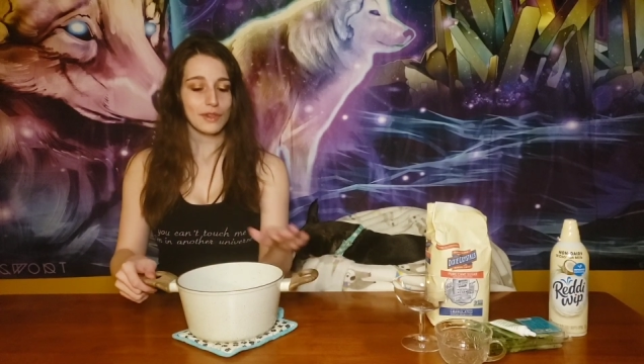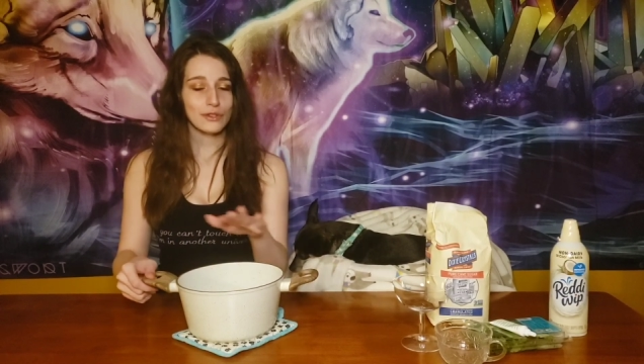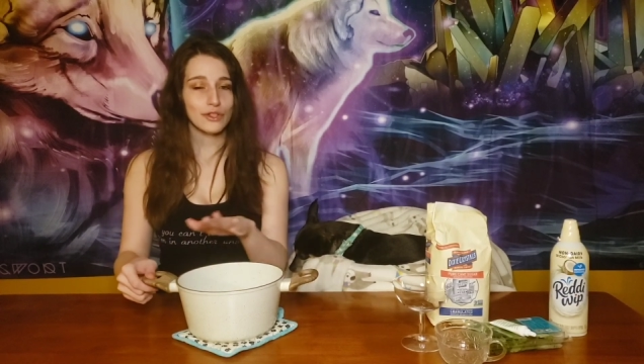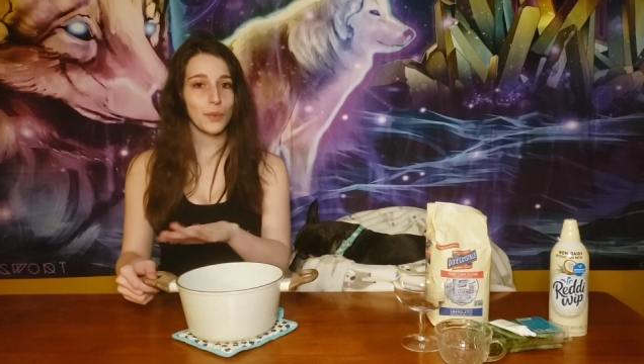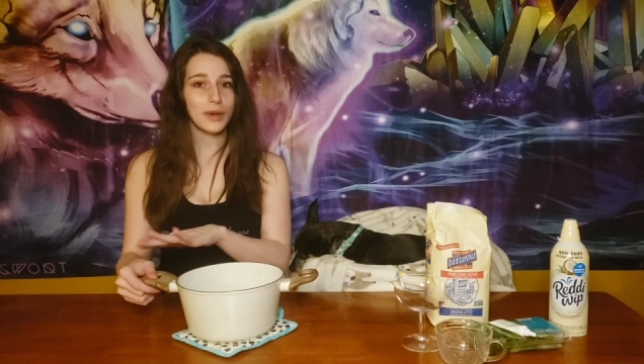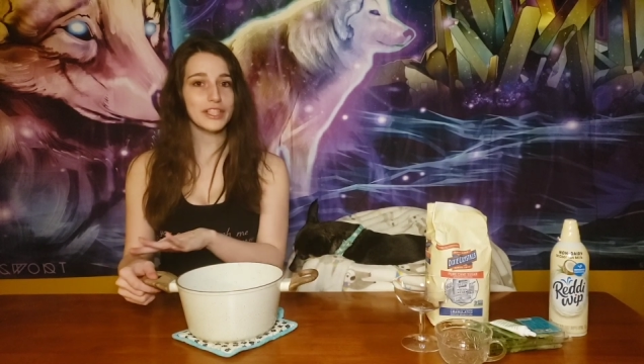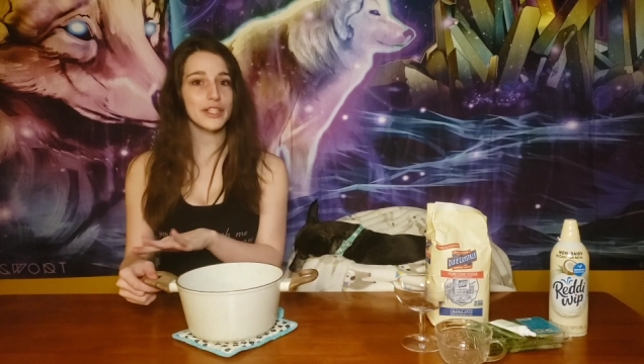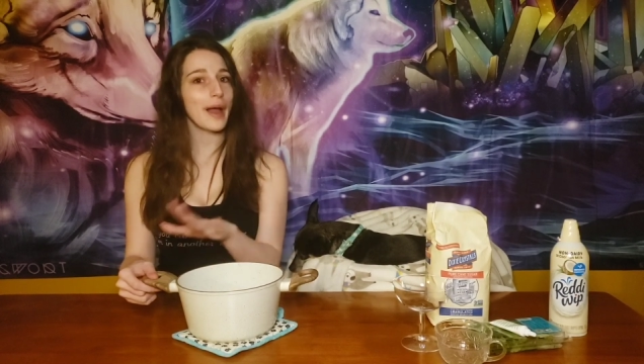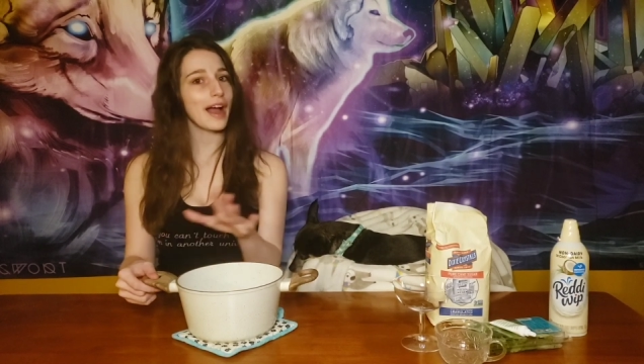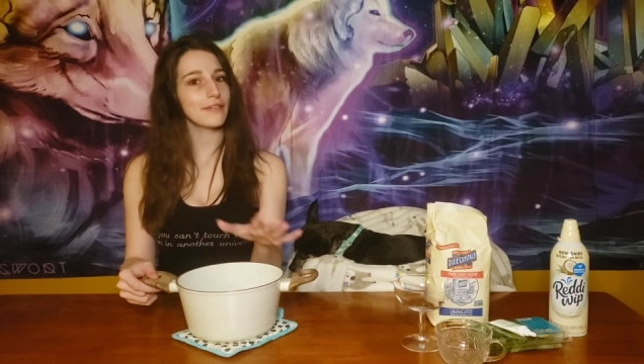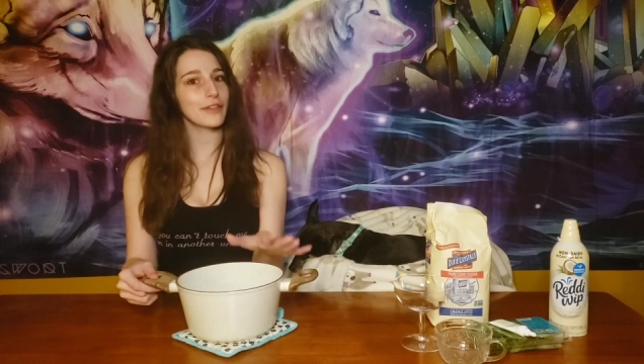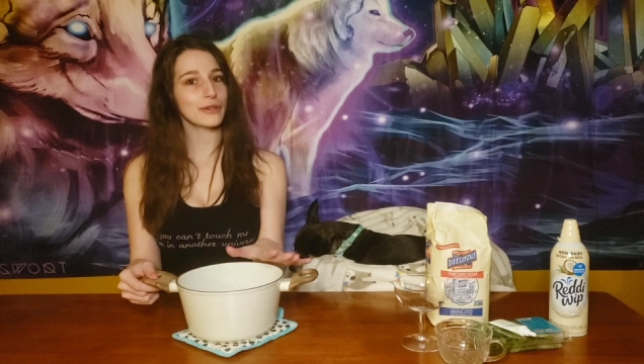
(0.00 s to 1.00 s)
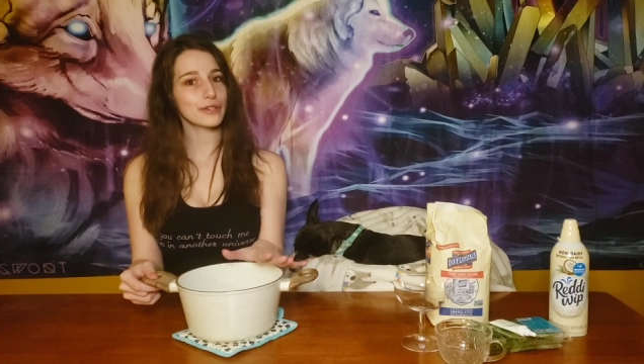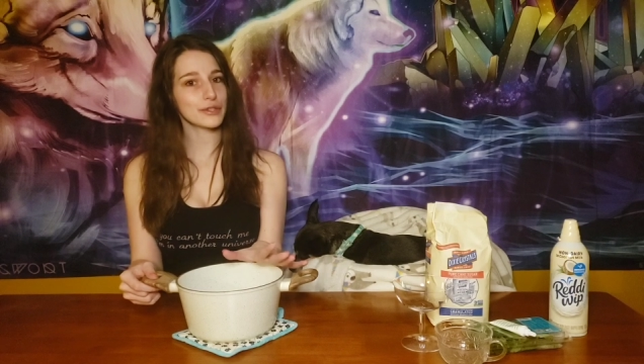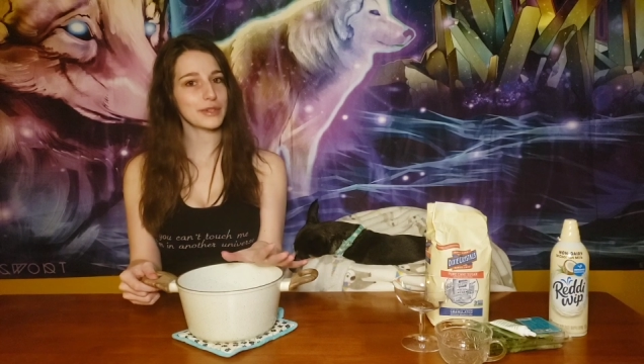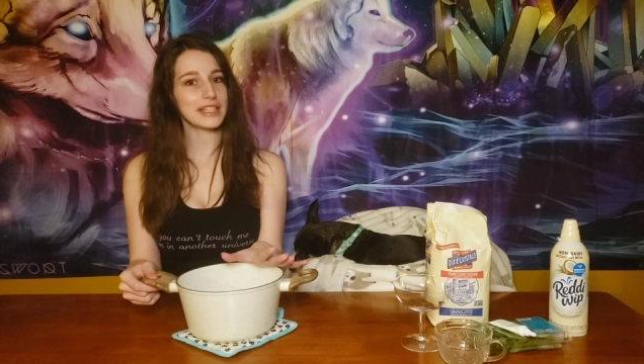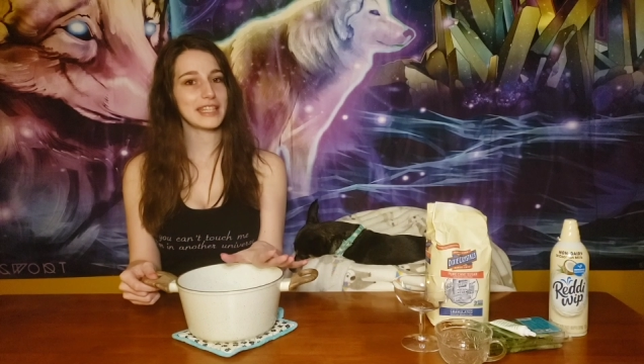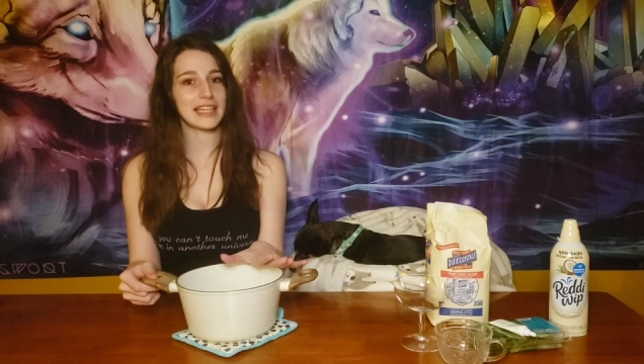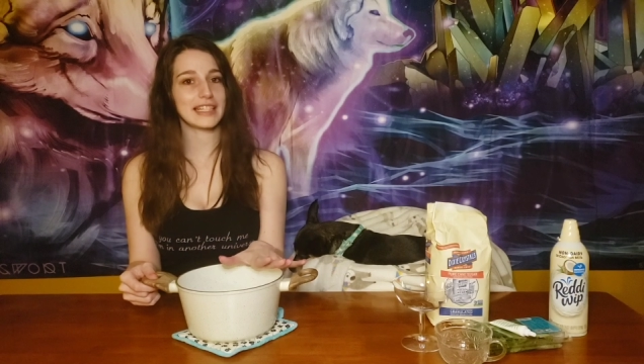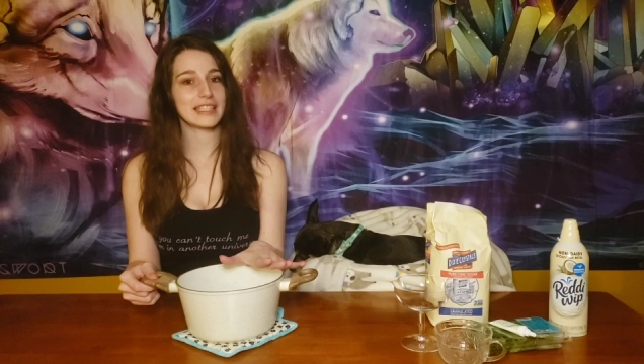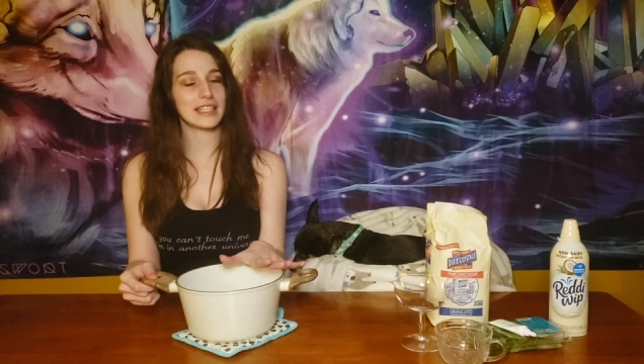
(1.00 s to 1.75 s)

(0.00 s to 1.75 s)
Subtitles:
So once you have those 3 things